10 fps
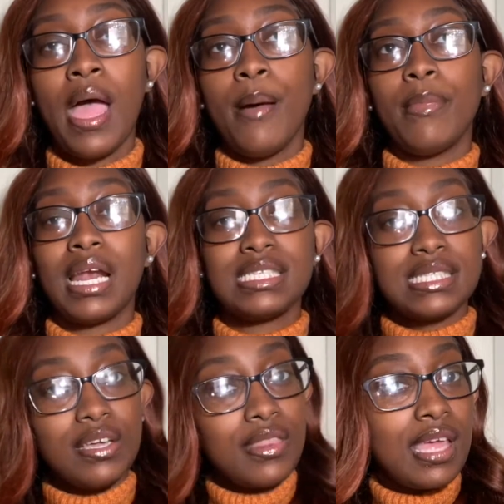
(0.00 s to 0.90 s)
but I
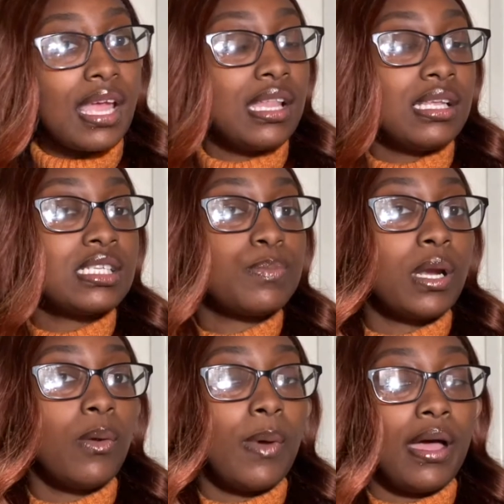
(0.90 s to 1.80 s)
still think it looks
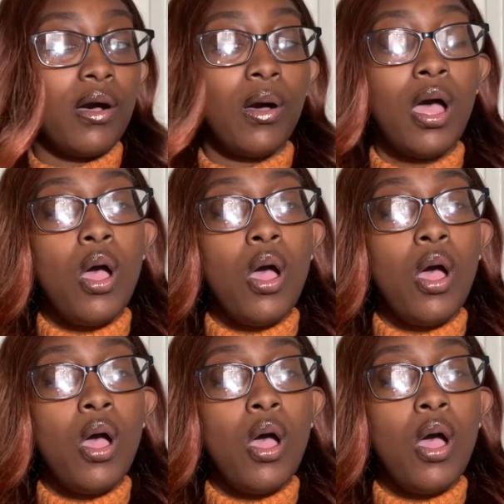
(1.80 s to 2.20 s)
pretty well.